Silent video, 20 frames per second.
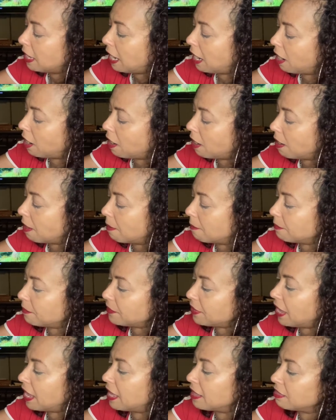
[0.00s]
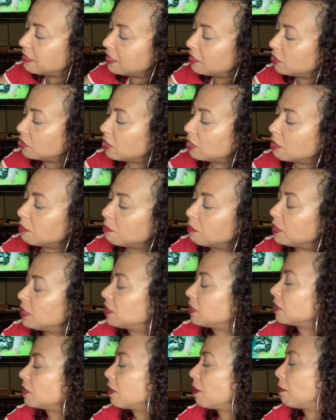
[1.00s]
Um, and there's going to be
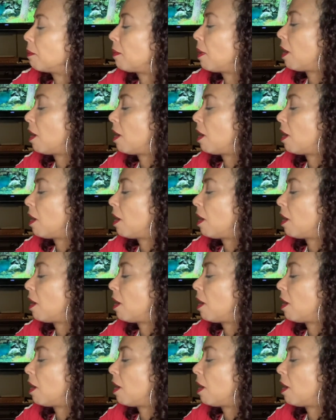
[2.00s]
some